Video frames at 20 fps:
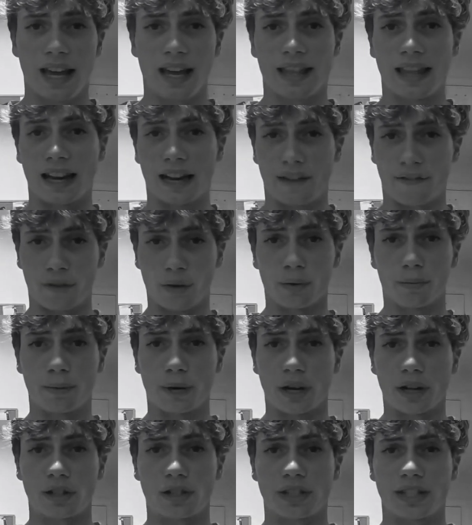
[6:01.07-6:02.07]
that if you're
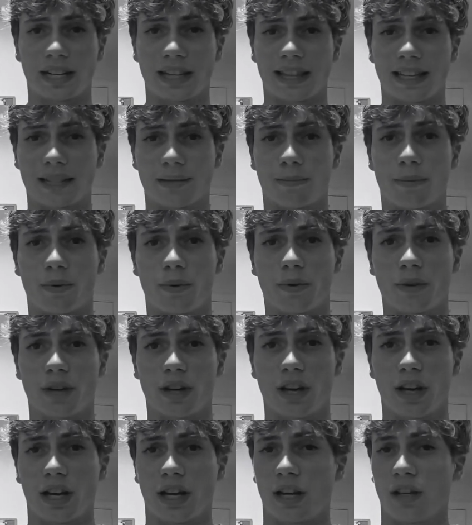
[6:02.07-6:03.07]
purchasing this board,
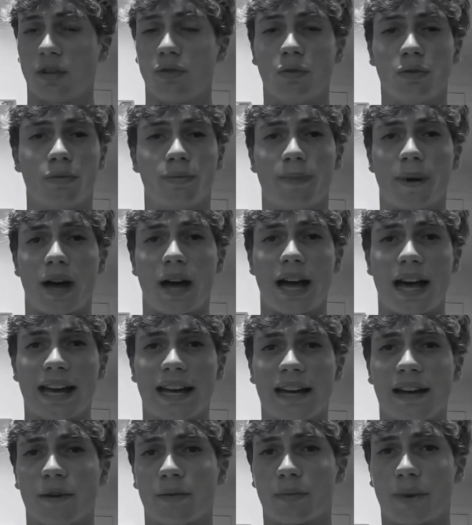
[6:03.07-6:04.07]
you would
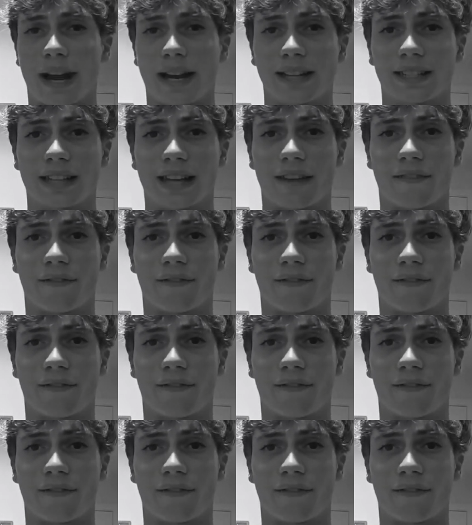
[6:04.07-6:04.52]
buy a rake set